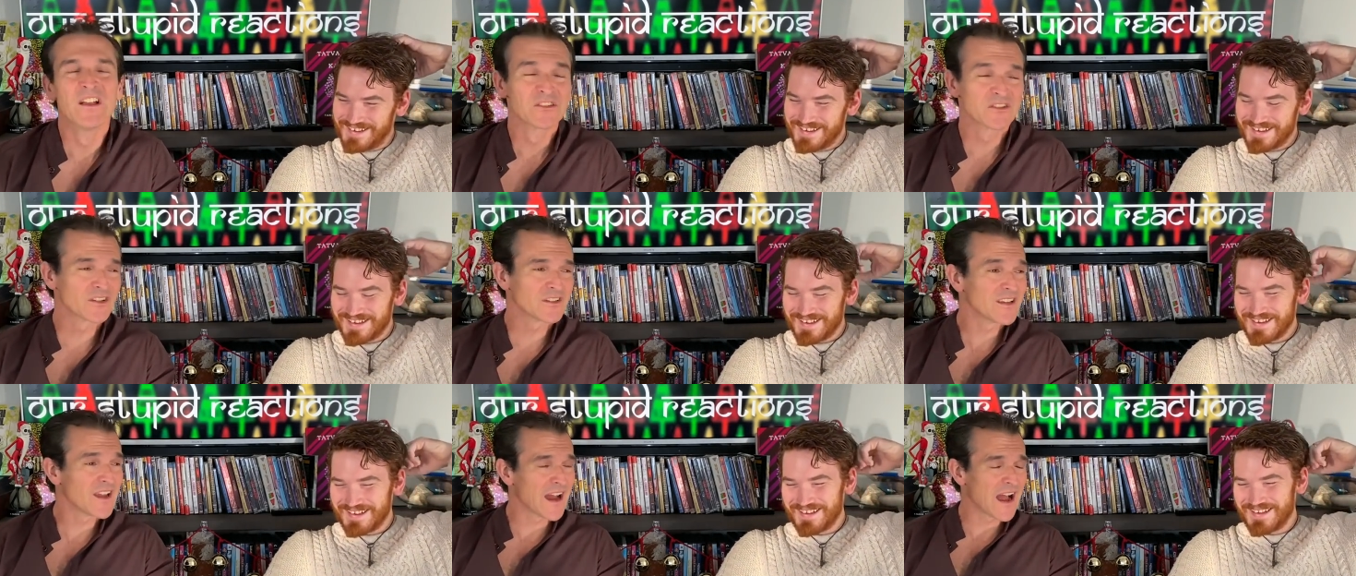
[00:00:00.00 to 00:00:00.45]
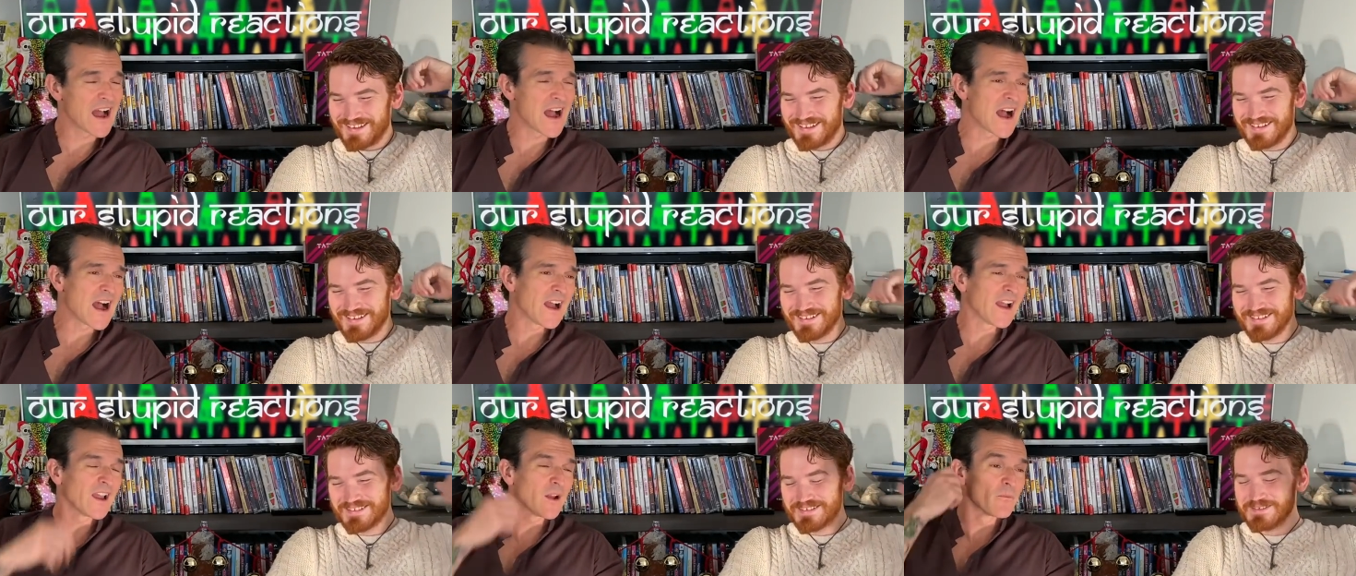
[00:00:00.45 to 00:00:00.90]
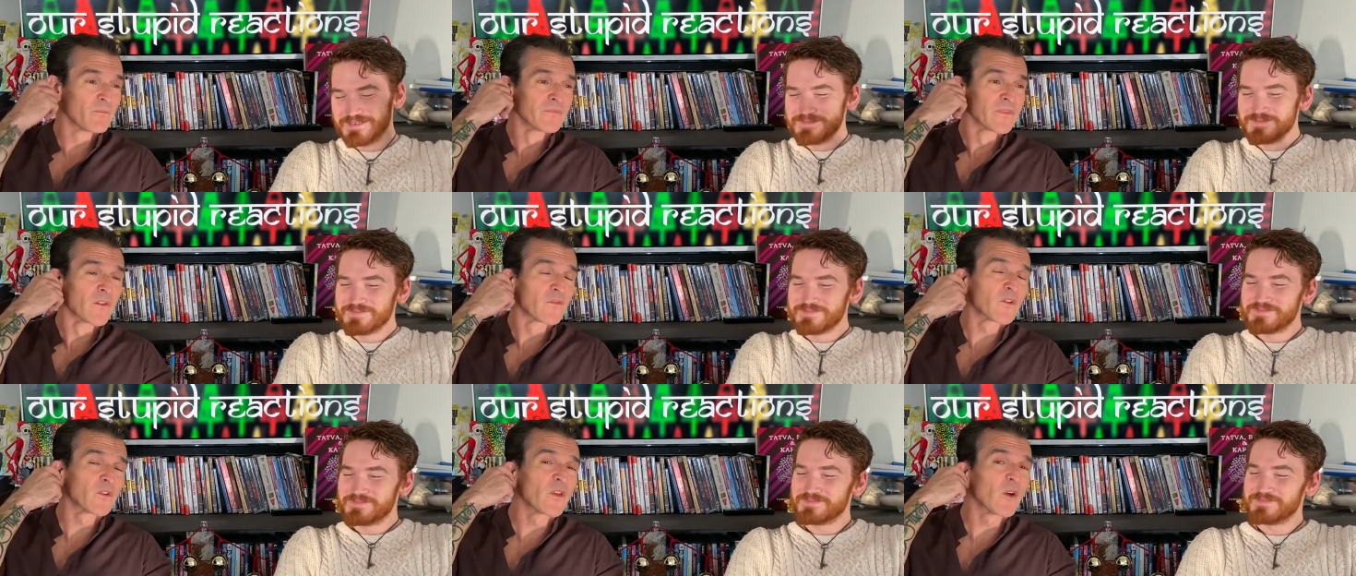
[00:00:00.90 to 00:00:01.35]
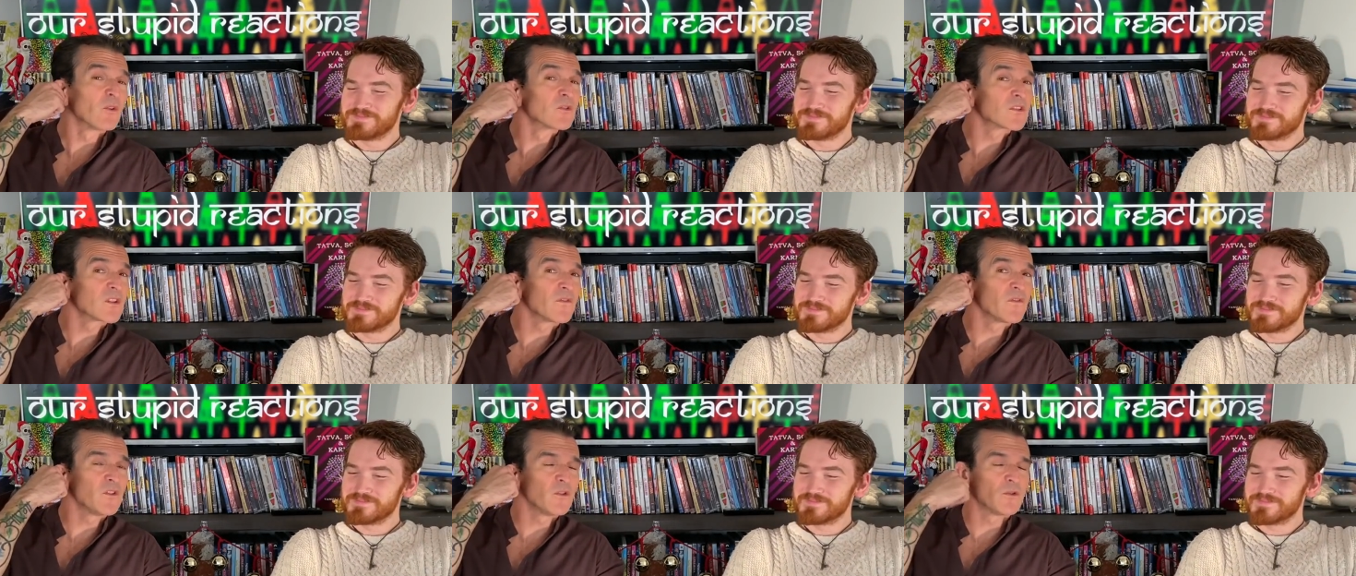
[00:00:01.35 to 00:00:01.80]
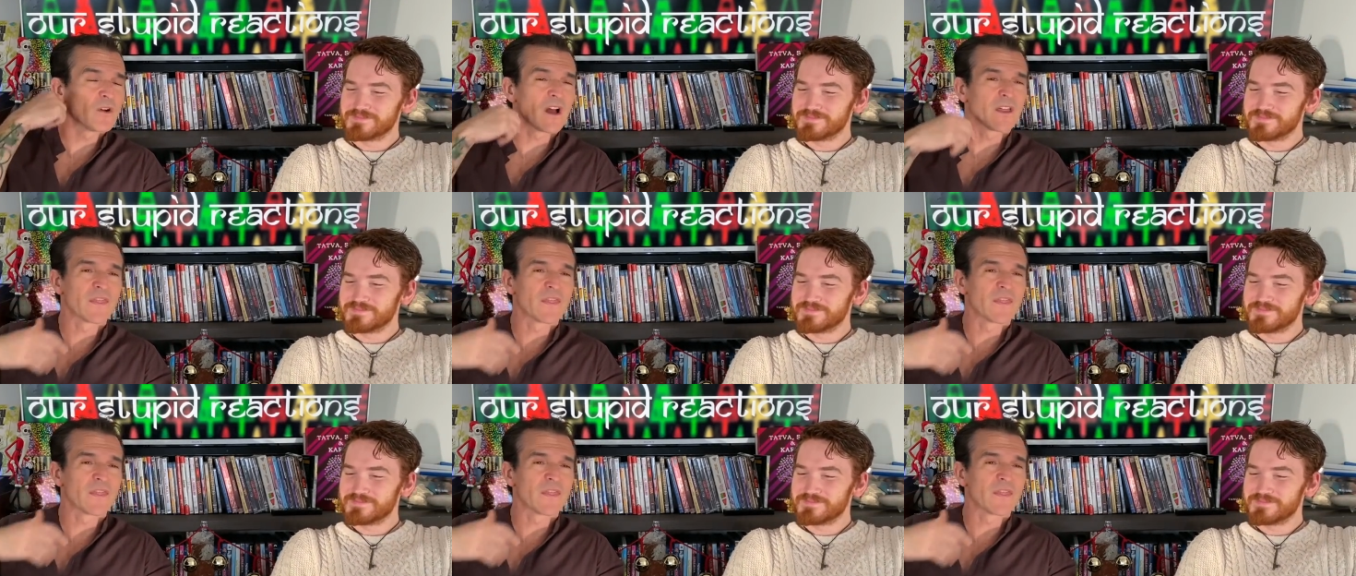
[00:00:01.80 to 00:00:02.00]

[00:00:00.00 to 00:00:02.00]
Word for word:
Speaker 1: So yeah, I for those of you,